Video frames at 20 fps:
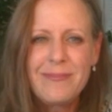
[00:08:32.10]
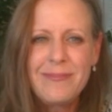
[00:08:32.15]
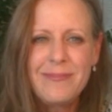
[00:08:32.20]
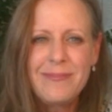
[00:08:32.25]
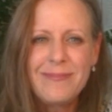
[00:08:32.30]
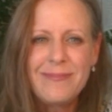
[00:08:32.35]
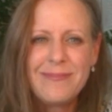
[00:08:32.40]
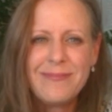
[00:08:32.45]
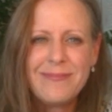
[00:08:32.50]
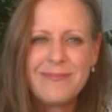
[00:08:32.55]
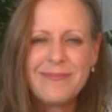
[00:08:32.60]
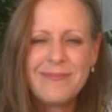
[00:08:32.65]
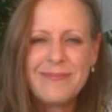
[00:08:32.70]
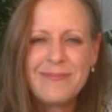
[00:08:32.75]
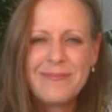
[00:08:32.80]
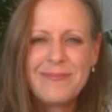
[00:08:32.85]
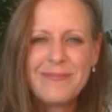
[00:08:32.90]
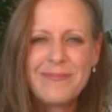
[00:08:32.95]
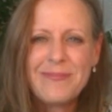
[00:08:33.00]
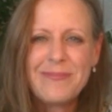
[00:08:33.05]

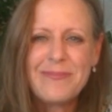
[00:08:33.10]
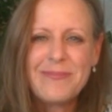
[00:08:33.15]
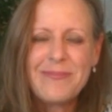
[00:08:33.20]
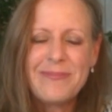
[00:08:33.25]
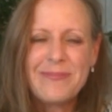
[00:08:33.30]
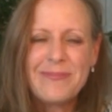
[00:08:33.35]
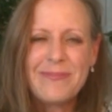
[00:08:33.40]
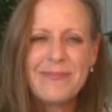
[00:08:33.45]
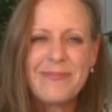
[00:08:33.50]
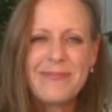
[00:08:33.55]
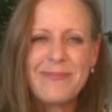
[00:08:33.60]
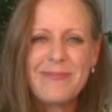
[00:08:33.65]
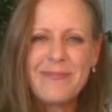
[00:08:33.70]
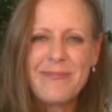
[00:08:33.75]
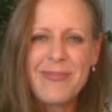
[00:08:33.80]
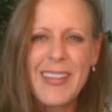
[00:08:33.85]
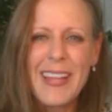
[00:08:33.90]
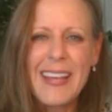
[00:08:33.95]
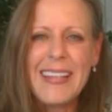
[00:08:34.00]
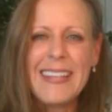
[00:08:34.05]

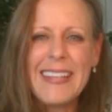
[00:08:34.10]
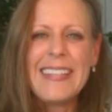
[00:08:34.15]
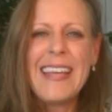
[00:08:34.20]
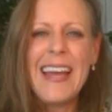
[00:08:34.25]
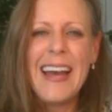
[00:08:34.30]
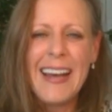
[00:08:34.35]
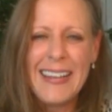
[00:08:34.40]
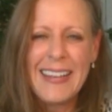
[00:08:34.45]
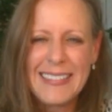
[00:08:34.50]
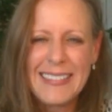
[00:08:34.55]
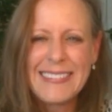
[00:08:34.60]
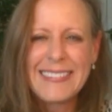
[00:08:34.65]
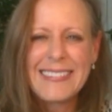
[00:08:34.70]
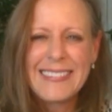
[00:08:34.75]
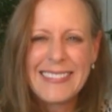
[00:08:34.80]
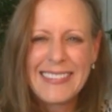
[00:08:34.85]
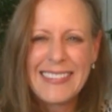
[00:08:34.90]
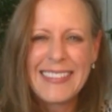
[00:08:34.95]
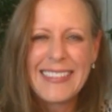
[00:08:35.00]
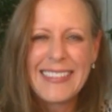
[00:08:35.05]

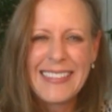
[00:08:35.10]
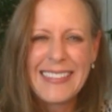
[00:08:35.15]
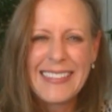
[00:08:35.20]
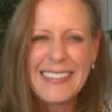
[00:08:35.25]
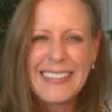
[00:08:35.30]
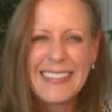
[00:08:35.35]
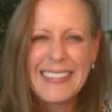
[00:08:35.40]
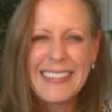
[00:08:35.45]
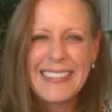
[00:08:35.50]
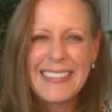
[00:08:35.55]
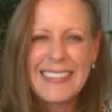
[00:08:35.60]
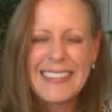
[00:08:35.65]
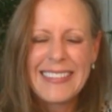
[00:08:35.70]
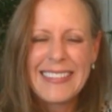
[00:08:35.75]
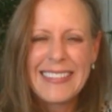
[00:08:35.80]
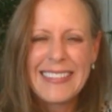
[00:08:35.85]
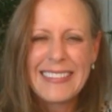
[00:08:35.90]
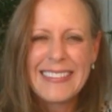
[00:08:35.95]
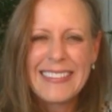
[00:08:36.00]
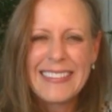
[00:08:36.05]

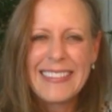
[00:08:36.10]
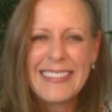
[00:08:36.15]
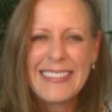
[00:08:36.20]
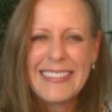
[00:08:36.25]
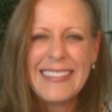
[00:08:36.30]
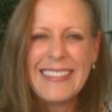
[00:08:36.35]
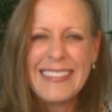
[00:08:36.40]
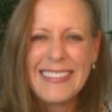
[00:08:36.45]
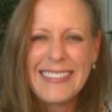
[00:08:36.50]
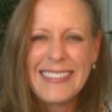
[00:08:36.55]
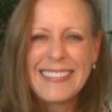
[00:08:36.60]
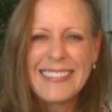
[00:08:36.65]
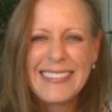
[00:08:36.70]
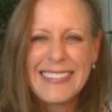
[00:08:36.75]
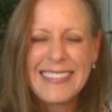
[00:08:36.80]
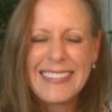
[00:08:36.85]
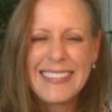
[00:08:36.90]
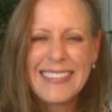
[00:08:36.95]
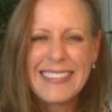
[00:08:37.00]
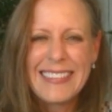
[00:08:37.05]

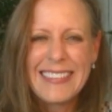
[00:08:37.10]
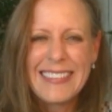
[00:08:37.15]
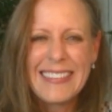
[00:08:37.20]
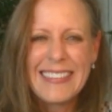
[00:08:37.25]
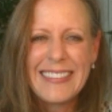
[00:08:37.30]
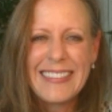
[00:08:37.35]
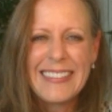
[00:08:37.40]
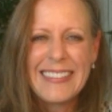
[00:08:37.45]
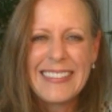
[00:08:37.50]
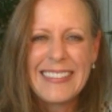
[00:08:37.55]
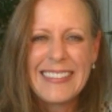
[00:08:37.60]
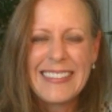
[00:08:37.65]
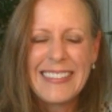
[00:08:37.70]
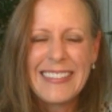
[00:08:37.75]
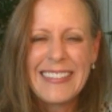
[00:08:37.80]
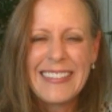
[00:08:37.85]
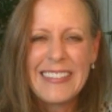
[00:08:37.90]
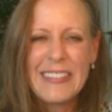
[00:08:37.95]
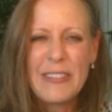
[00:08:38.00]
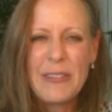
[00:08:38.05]

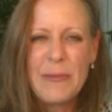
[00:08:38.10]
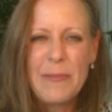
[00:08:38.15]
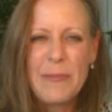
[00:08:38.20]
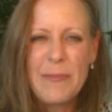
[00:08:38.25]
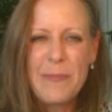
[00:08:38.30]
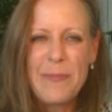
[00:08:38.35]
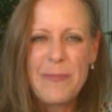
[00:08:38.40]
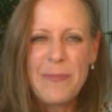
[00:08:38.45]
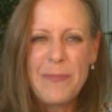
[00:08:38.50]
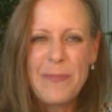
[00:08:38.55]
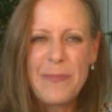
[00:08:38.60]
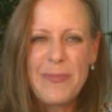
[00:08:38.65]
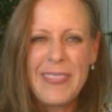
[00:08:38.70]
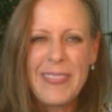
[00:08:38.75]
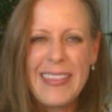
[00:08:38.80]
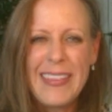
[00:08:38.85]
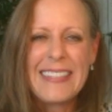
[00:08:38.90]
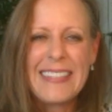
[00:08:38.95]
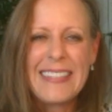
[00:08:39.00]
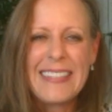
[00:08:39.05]

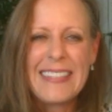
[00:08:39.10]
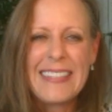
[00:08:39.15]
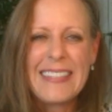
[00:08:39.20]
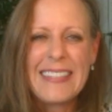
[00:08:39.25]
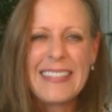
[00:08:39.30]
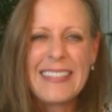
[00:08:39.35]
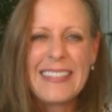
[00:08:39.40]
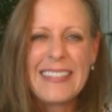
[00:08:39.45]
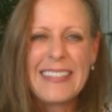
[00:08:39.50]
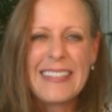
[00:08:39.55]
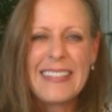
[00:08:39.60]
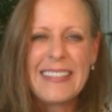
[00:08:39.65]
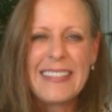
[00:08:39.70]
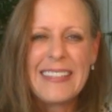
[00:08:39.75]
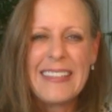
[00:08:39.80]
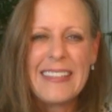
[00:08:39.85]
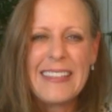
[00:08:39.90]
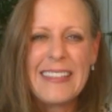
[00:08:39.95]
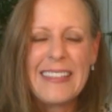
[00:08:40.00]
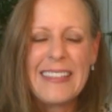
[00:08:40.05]
(not speaking)